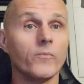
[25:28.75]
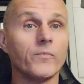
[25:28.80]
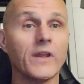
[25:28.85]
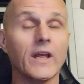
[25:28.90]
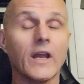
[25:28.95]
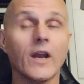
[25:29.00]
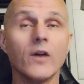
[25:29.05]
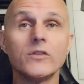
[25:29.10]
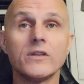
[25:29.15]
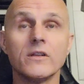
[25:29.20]
You
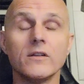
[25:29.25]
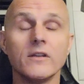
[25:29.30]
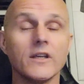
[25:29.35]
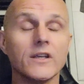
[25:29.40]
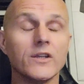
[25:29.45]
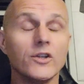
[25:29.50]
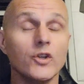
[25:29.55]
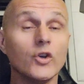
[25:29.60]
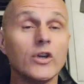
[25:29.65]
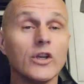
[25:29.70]
know,
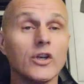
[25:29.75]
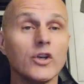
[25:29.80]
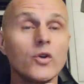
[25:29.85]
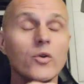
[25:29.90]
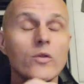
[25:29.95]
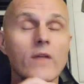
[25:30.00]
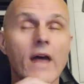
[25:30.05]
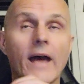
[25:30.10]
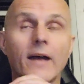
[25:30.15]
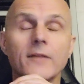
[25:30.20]
you can do
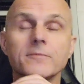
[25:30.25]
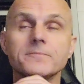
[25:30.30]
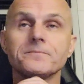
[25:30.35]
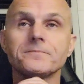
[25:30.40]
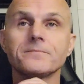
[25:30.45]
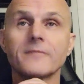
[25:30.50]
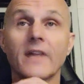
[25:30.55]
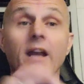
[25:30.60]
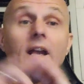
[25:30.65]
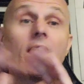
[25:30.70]
that.
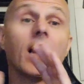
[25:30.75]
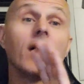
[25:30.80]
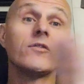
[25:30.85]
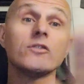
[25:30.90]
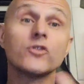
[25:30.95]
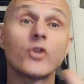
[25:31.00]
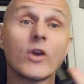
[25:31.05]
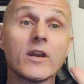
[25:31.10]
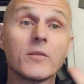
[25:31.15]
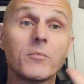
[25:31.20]
Heck, I've
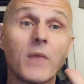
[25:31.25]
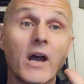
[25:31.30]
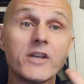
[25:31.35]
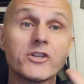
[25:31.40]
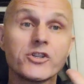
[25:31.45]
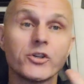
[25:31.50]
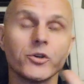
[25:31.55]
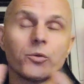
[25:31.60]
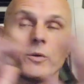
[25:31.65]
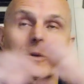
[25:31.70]
trained my
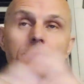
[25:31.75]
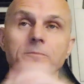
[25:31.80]
children.